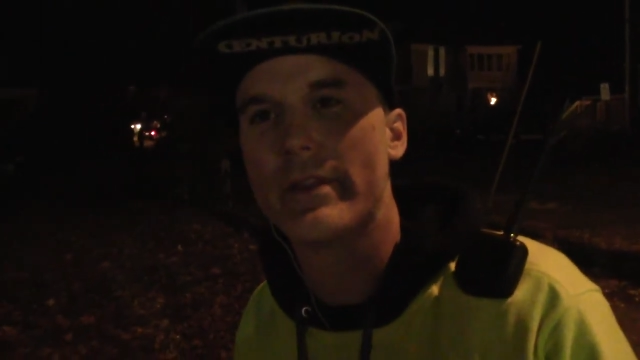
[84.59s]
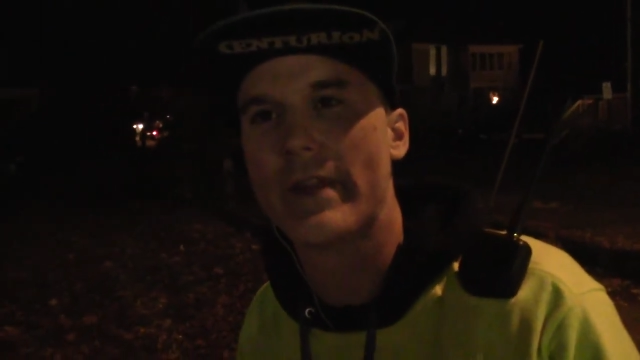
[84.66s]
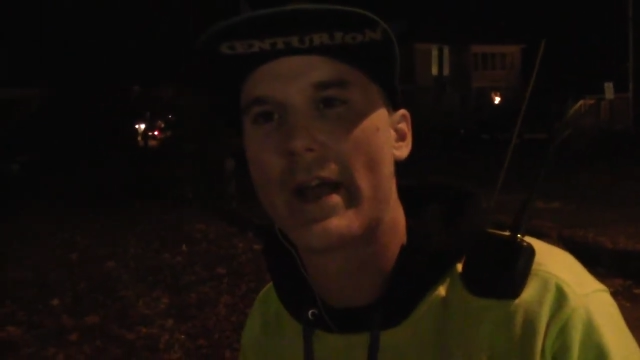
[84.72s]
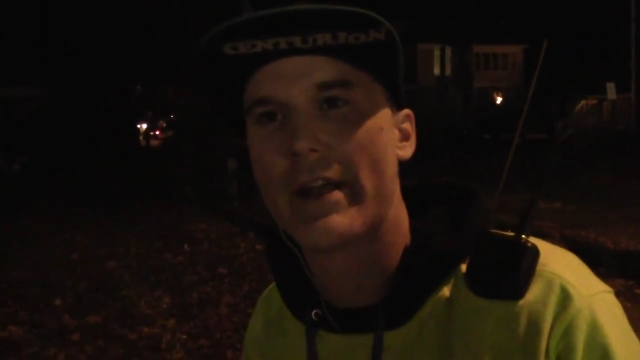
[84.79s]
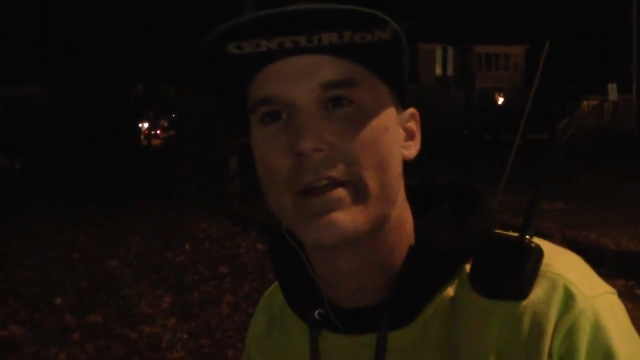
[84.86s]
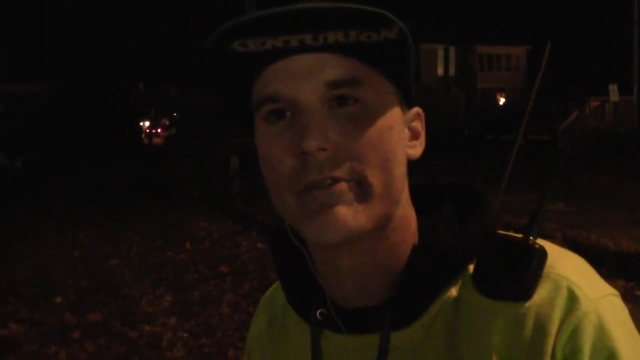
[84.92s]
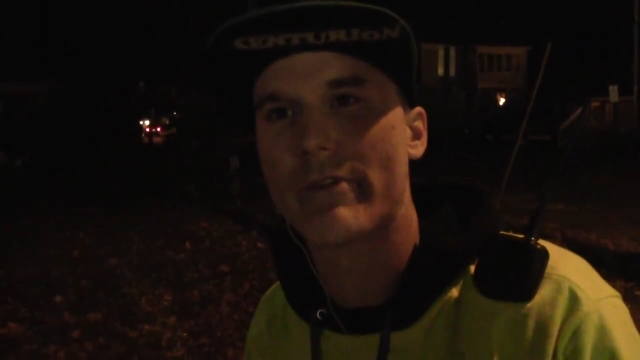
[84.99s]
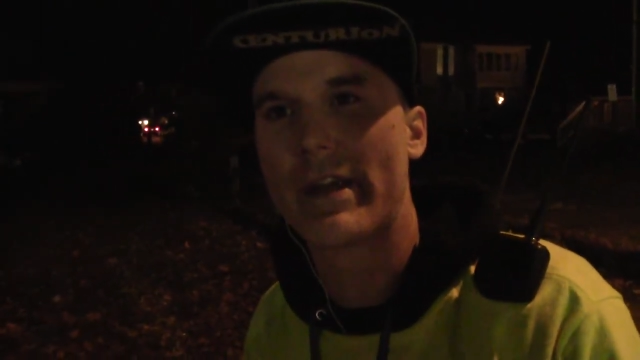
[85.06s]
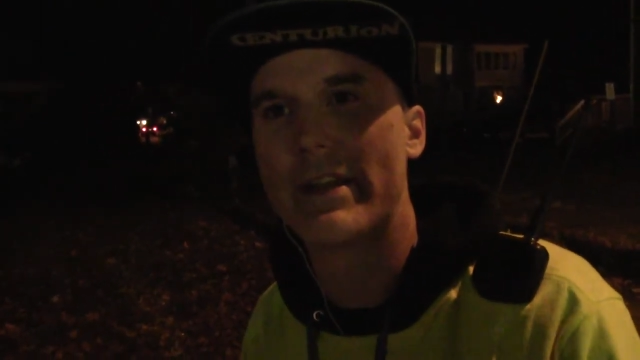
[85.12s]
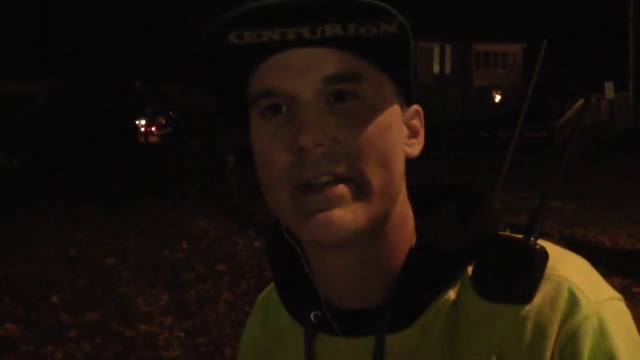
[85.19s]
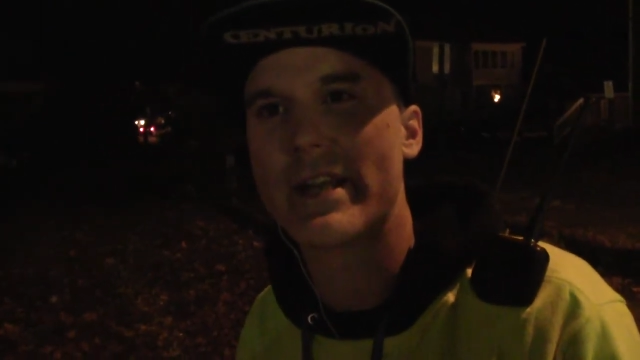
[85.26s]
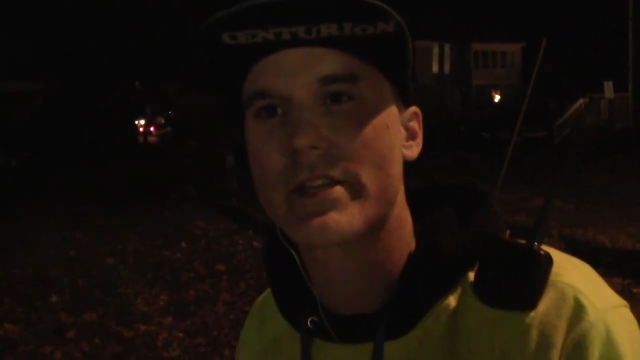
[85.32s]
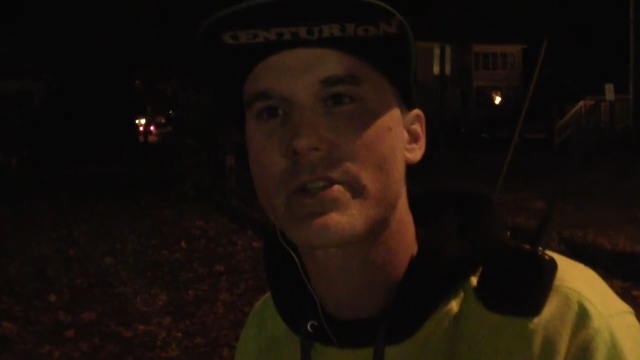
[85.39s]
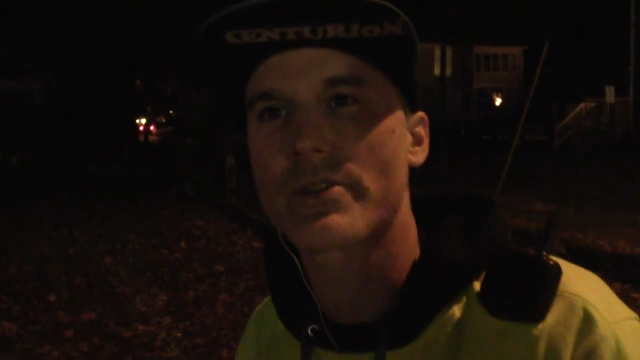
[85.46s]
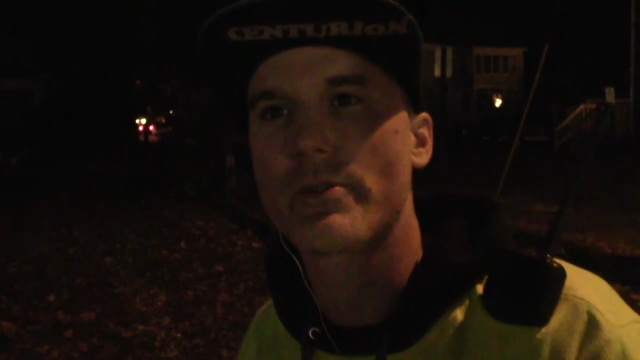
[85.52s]
night right
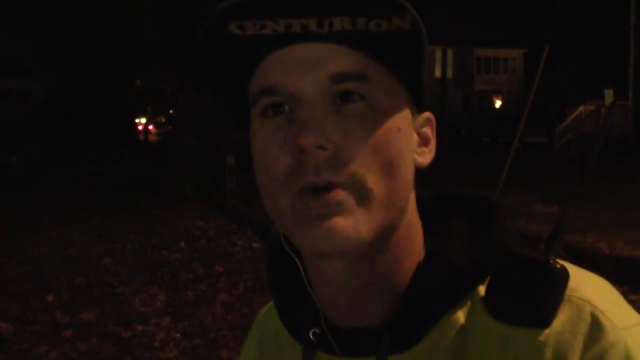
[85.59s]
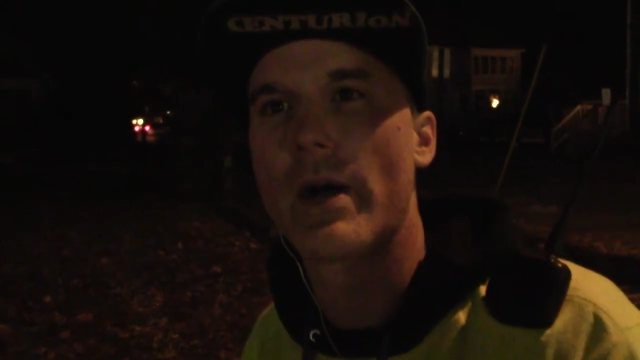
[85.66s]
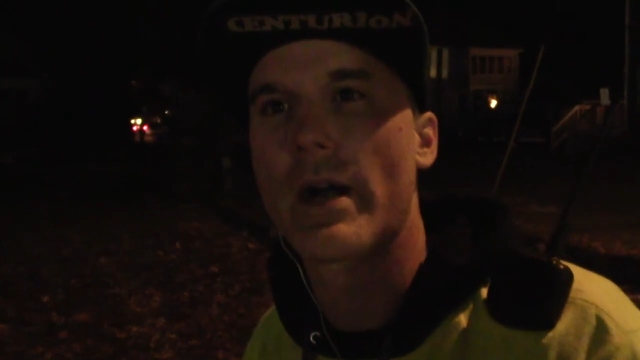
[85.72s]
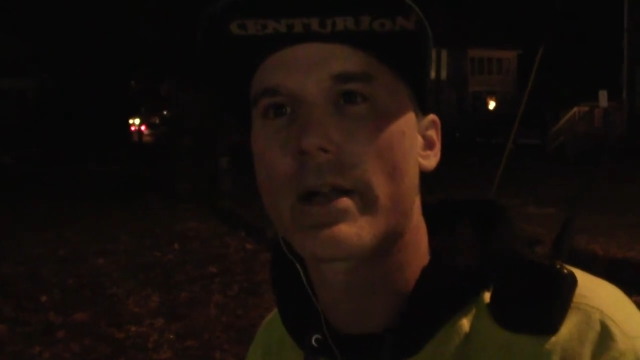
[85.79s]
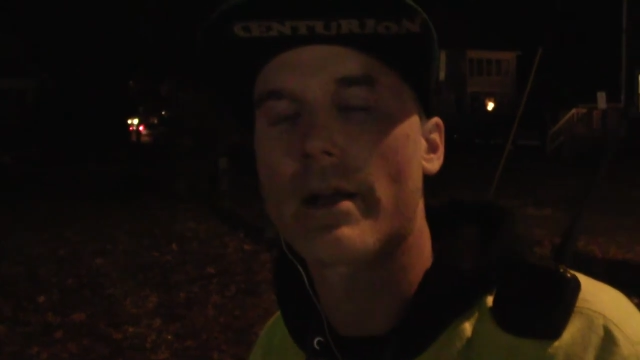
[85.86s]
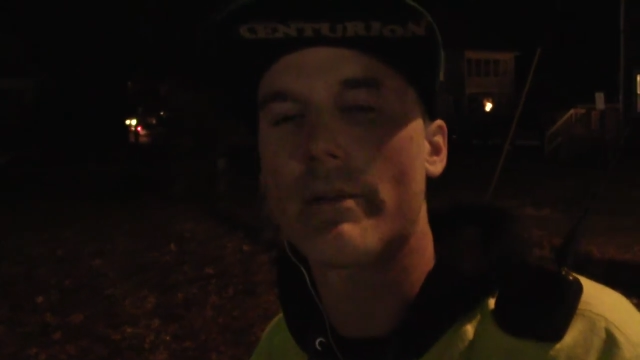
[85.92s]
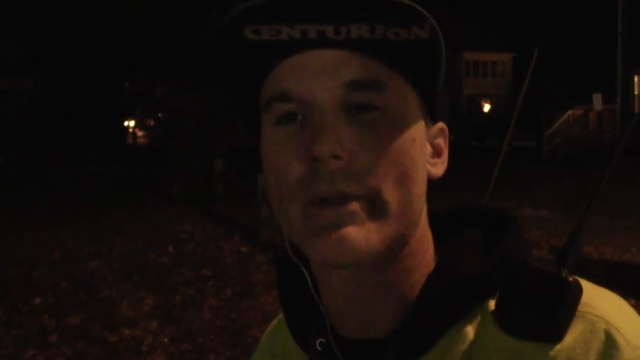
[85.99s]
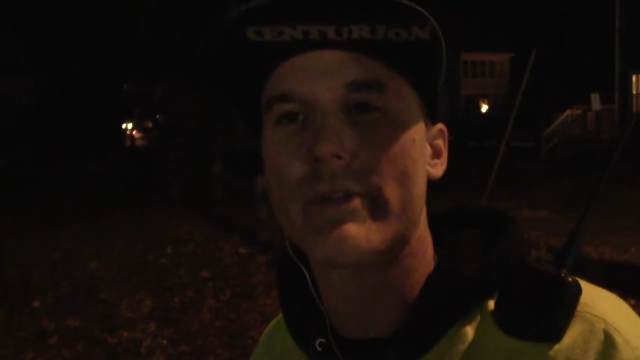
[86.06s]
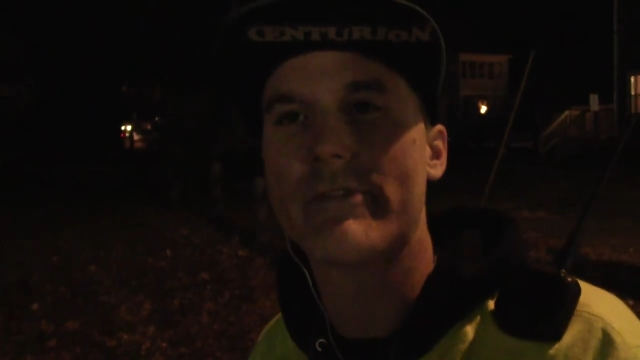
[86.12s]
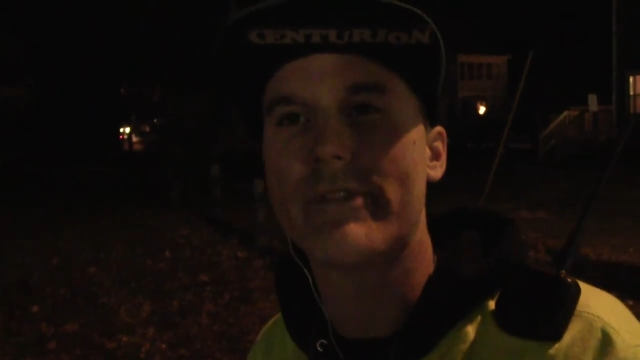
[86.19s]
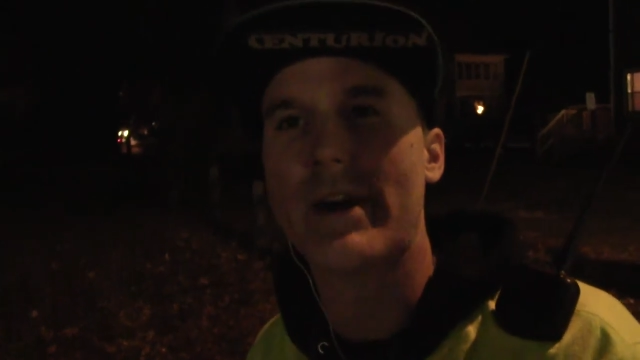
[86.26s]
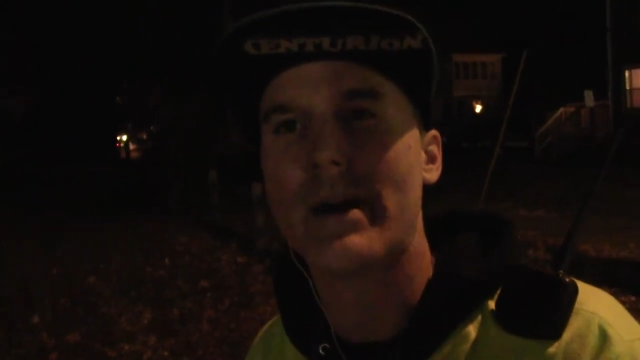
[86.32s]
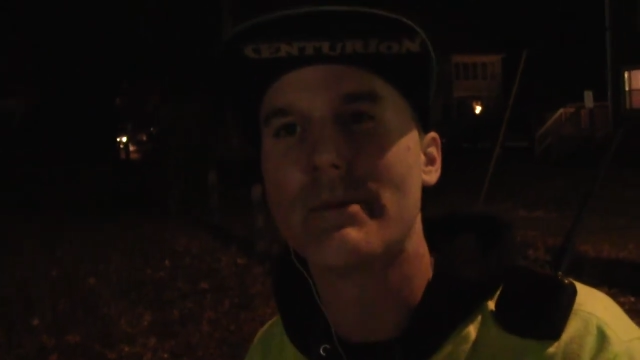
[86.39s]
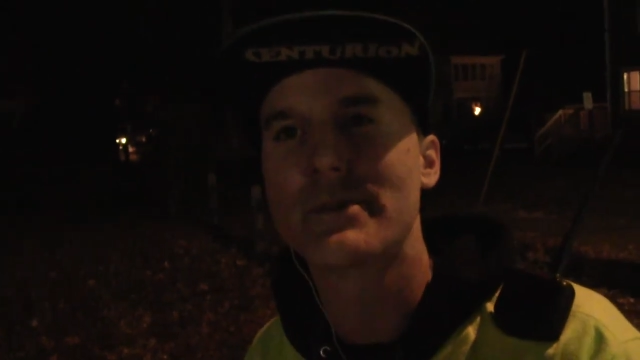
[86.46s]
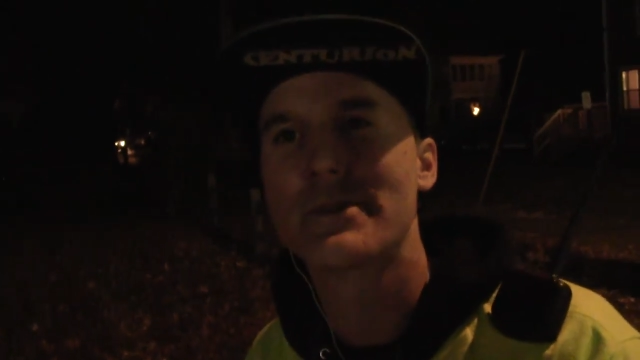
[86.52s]
next to uh, Cumberland
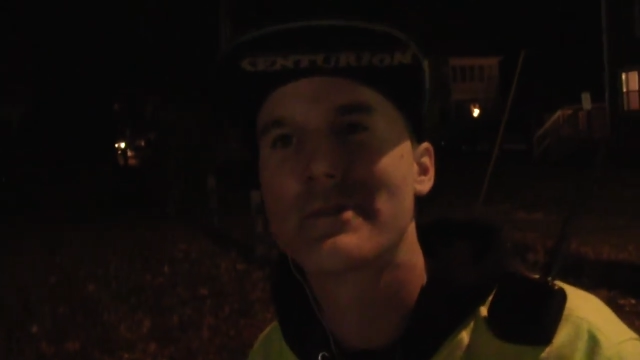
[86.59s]
Farms.